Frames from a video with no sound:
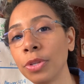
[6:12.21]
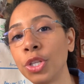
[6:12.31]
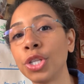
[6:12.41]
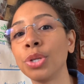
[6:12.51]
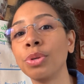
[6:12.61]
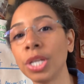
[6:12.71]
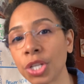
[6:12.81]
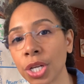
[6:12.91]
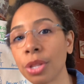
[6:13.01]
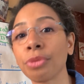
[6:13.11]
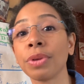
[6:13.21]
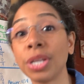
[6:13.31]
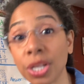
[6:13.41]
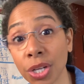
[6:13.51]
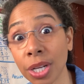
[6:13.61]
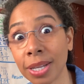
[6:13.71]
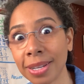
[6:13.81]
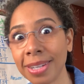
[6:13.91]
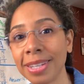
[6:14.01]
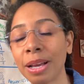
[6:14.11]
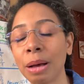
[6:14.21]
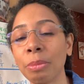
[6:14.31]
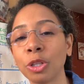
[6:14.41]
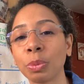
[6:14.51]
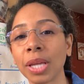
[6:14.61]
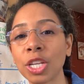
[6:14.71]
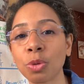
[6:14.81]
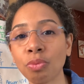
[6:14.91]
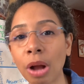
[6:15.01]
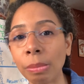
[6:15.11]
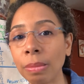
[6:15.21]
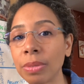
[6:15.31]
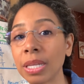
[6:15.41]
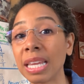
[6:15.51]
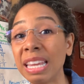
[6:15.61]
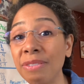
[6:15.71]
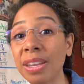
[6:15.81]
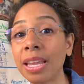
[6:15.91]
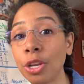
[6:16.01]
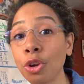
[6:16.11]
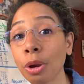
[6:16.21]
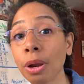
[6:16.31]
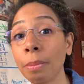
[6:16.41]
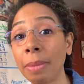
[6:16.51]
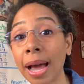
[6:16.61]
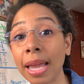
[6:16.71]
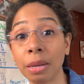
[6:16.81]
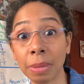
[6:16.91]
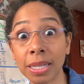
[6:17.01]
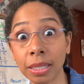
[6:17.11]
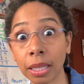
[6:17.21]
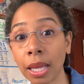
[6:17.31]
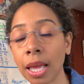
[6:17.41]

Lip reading: 2-digit, 3-digit multiplication problems even in your mind mentally,